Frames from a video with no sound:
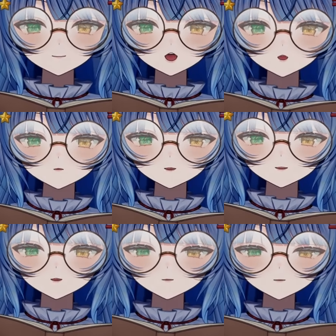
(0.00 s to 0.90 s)
How can
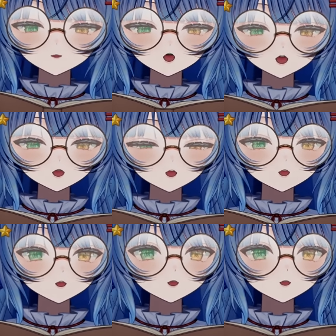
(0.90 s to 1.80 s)
you play
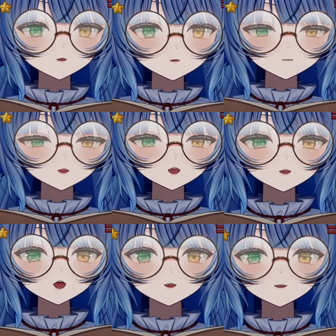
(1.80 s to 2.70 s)
your player
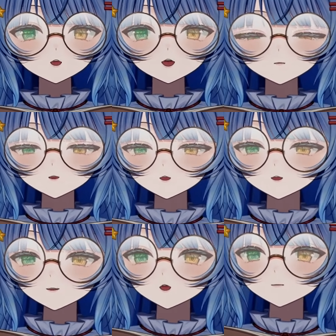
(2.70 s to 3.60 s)
character as well as
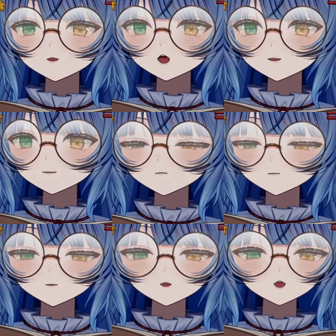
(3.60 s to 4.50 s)
other characters
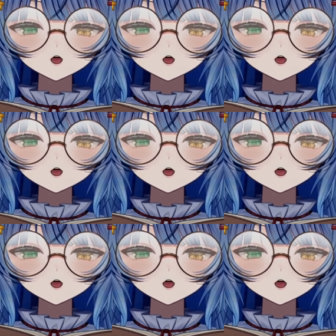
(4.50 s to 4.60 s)
without getting